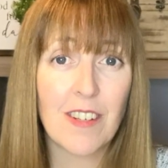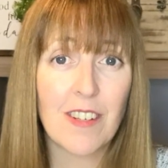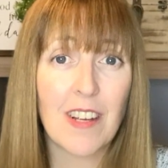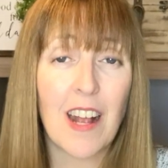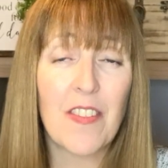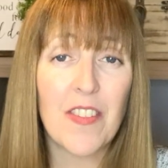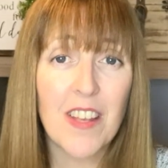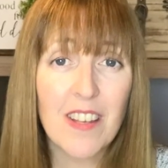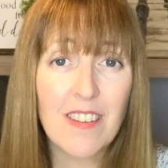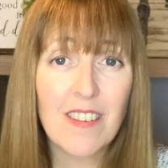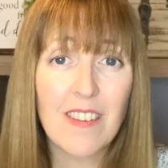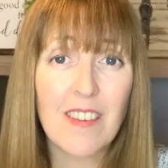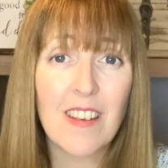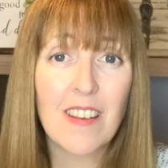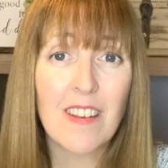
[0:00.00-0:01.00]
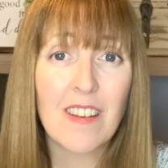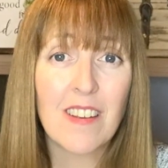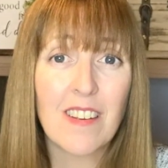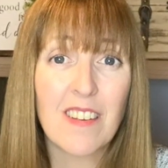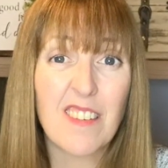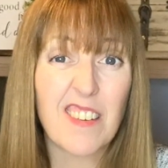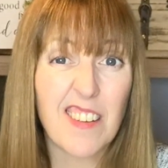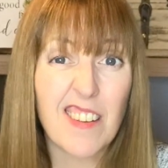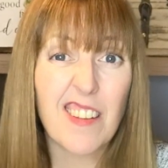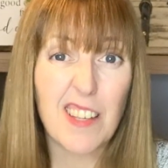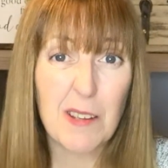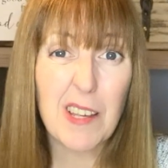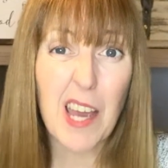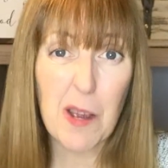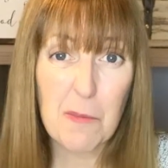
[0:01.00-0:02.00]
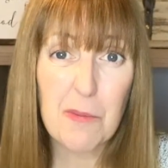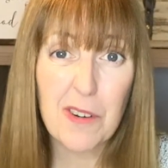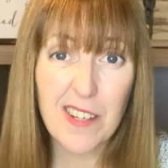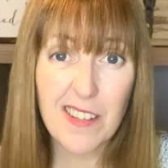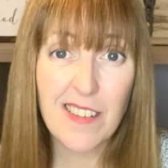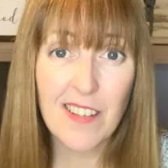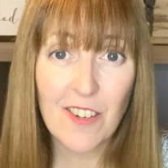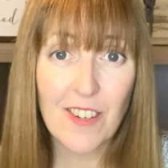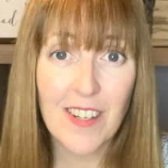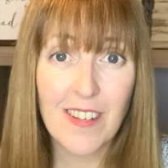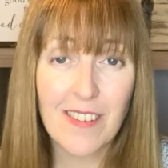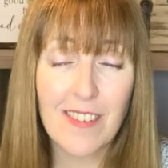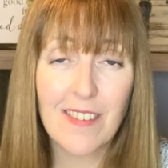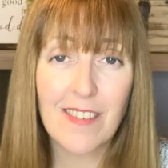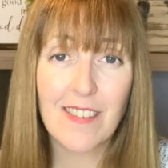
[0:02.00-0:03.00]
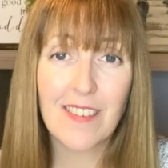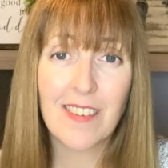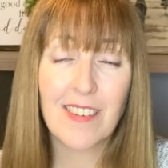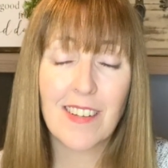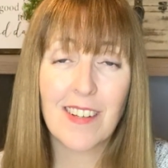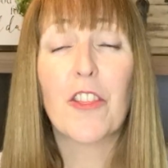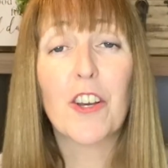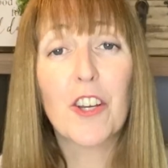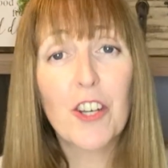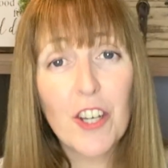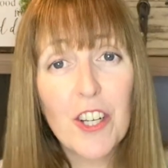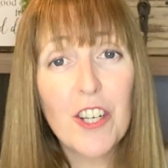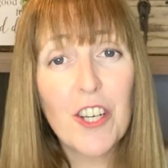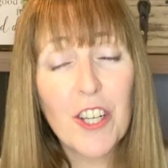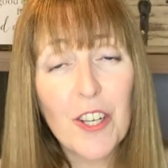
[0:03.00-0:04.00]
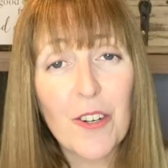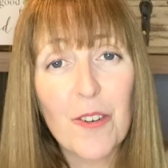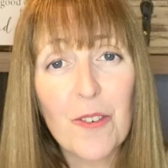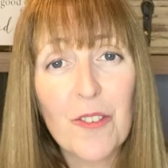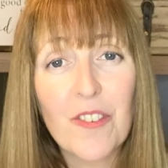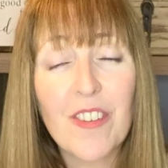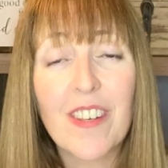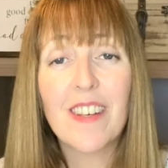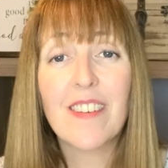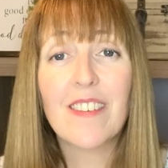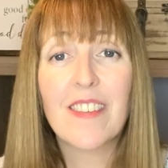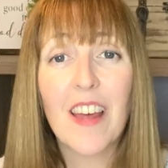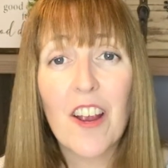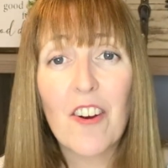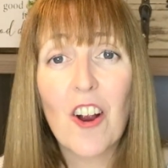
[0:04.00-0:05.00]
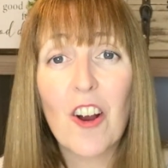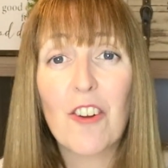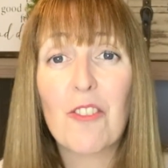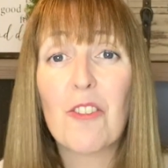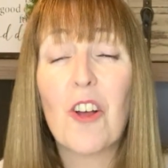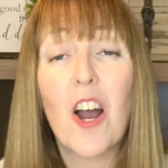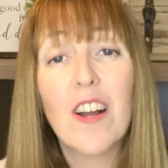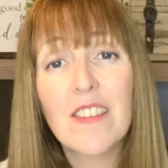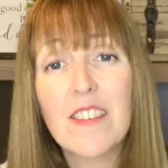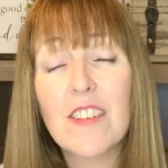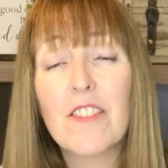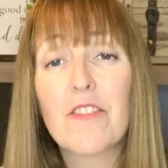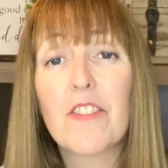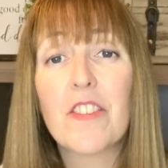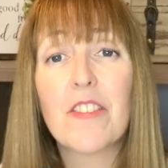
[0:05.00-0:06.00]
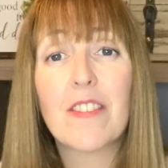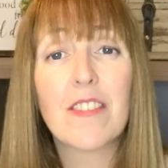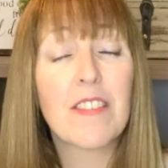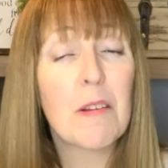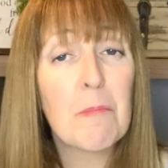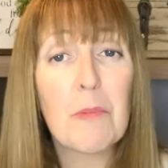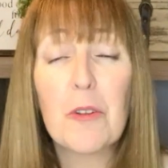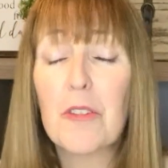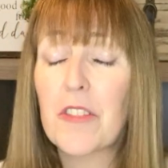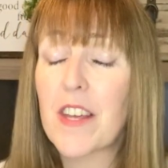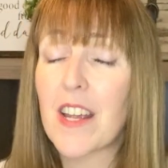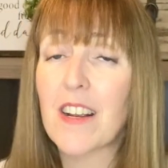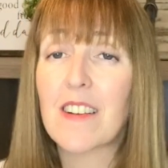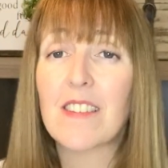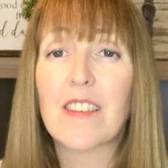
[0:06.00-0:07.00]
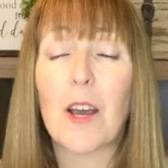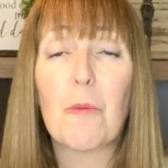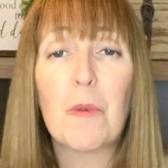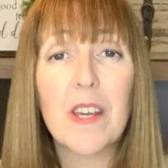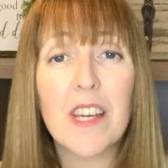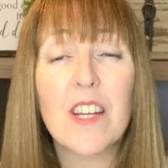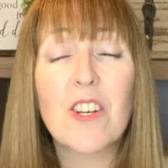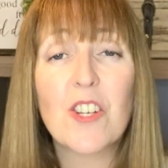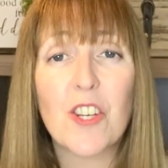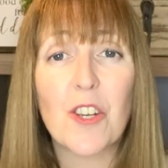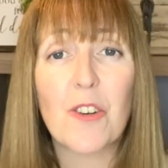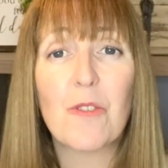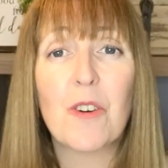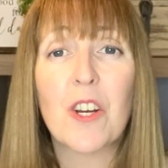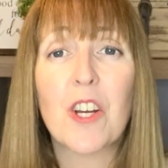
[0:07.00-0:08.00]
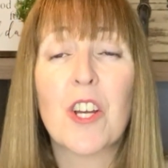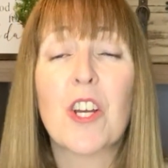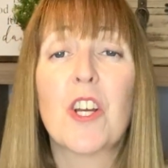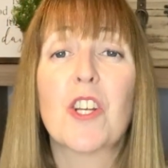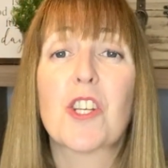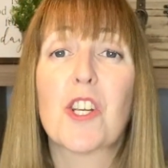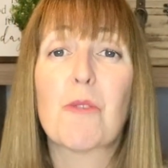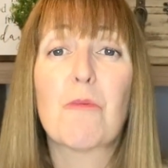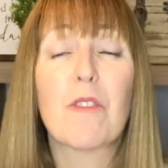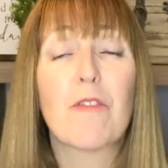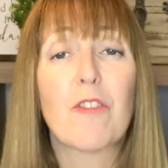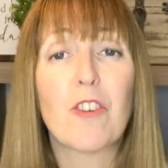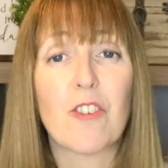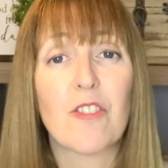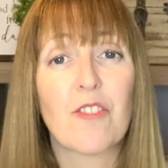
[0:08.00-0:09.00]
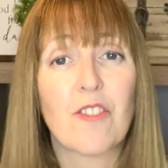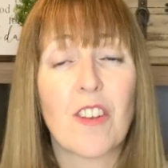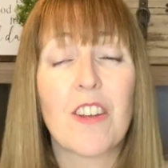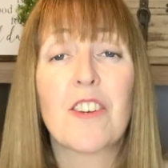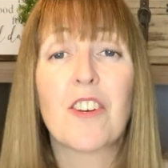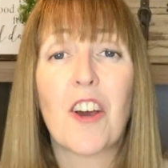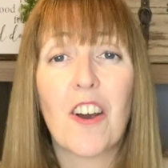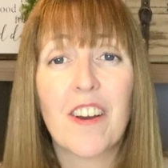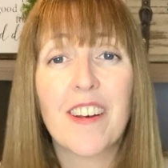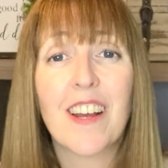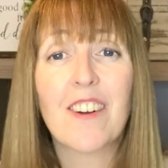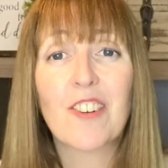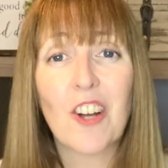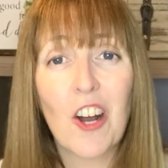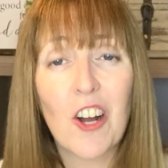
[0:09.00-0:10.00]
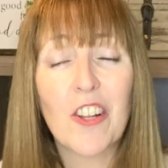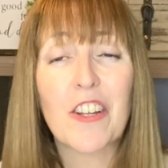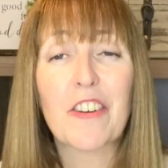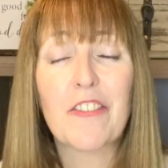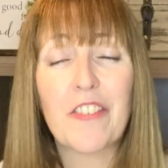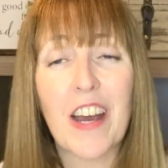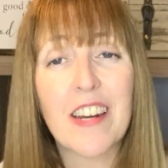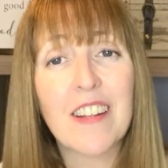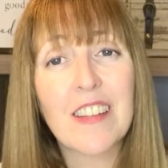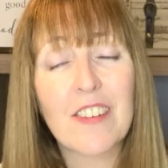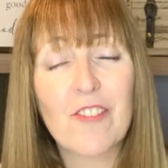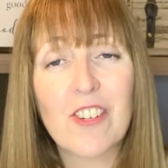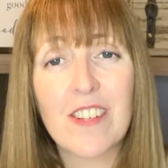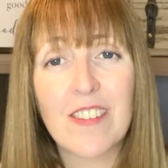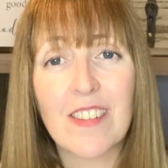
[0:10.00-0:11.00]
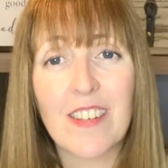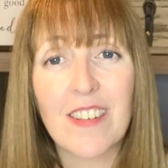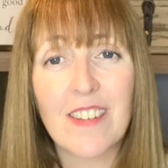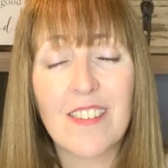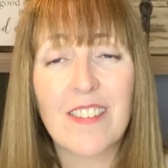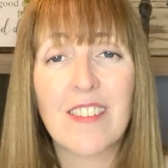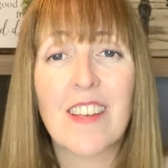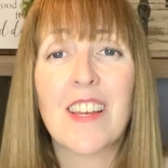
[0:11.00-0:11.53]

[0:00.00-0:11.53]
And this can get pretty serious. The good news is there are lots of simple things that we can do to reverse non-alcoholic fatty liver disease